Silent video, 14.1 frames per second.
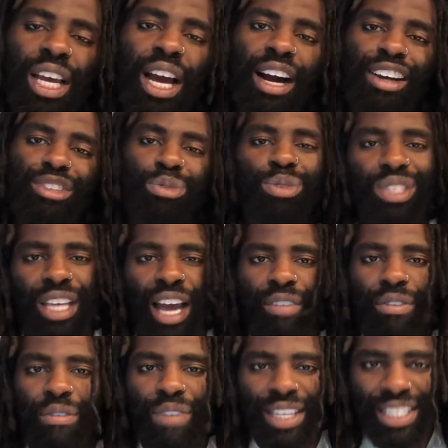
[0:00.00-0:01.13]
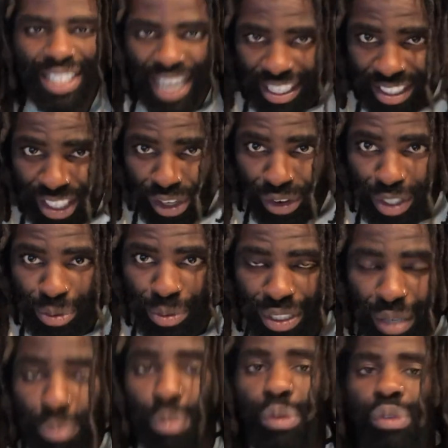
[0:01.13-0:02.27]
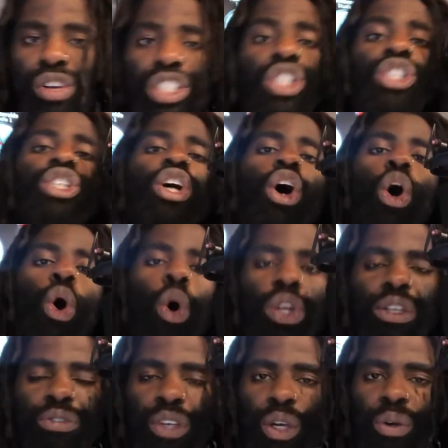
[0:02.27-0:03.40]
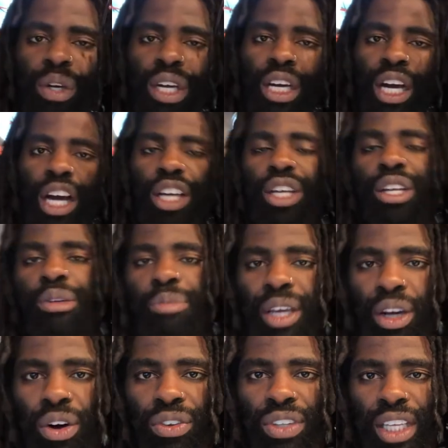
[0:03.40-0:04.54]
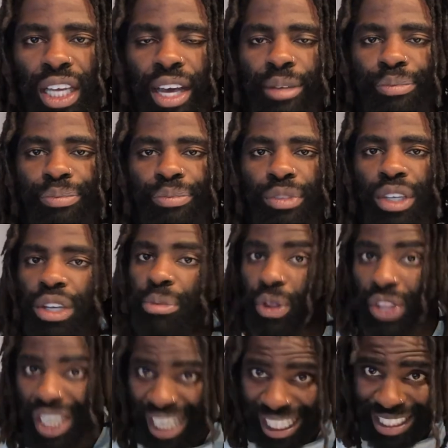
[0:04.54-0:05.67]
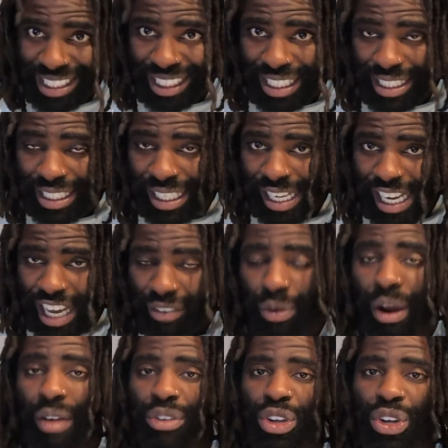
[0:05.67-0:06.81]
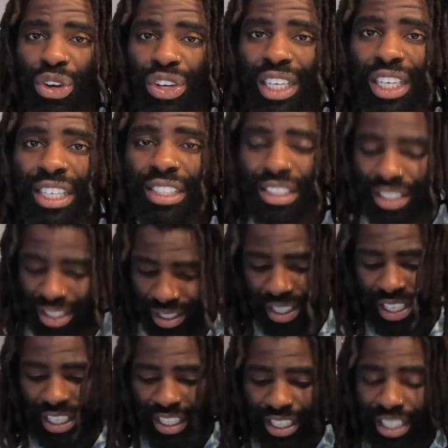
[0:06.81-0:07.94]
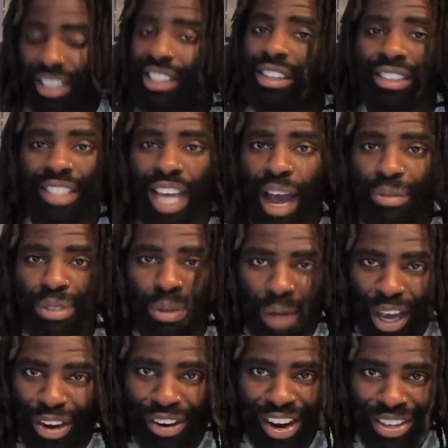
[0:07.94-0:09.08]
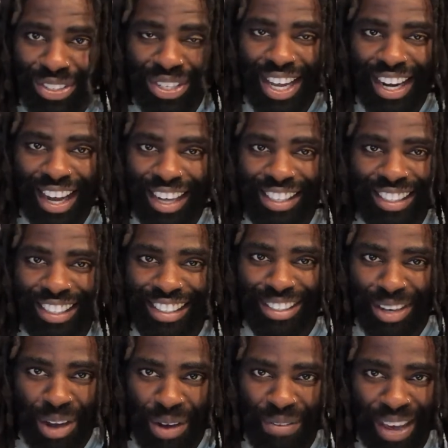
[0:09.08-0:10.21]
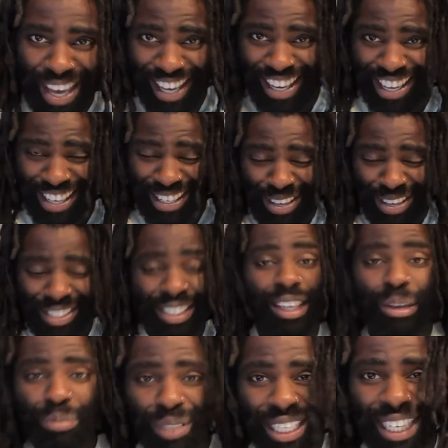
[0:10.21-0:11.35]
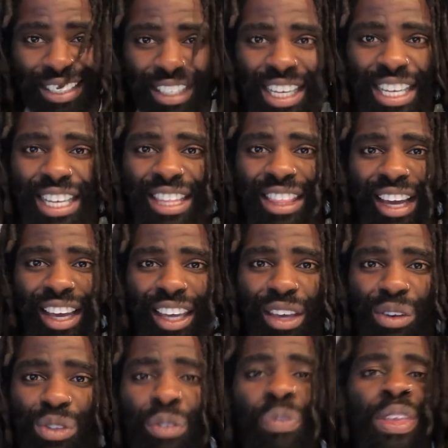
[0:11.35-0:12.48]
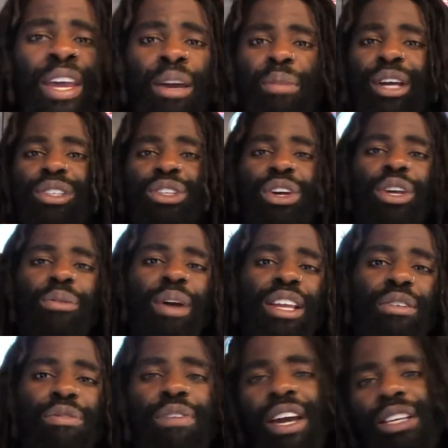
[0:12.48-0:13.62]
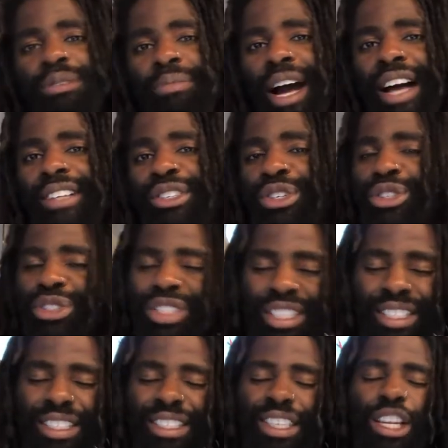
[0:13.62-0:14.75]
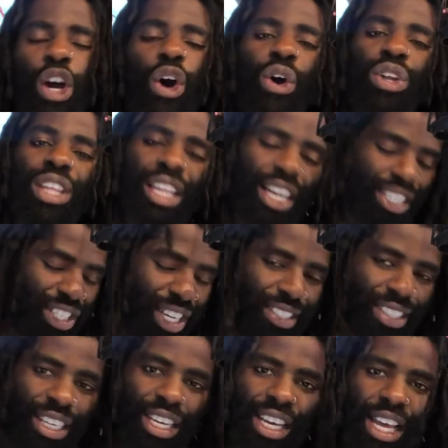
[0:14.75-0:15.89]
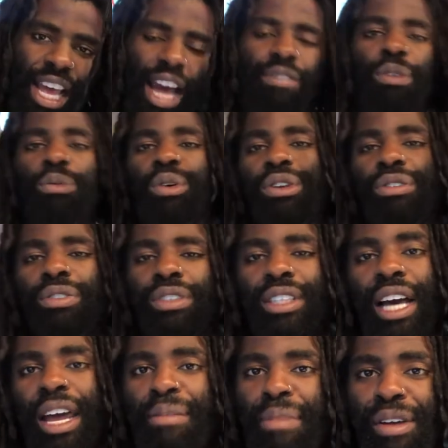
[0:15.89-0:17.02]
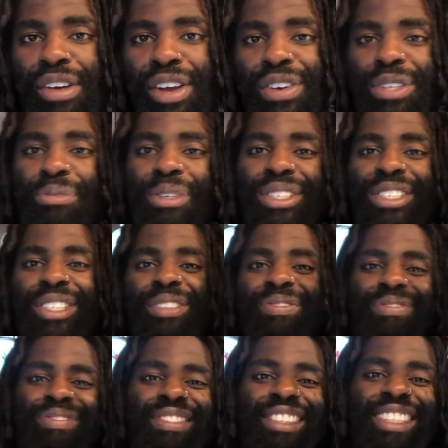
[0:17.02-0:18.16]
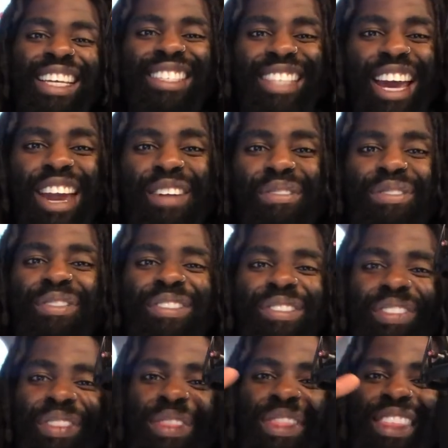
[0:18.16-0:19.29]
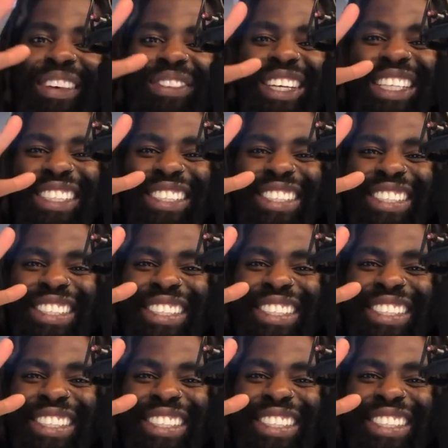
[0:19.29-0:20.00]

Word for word: I just want to say have a fantastic Christmas. I'm pretty sure all of you are going to be on the um, going to be on the nice list. If you are on the naughty list, there's still time to migrate onto that nice list, you know what I mean? so, you please and thank yous. Make sure you're wearing your face mask, social distancing, all of that jazz. Have a wonderful and Merry Christmas. Stay safe. Peace.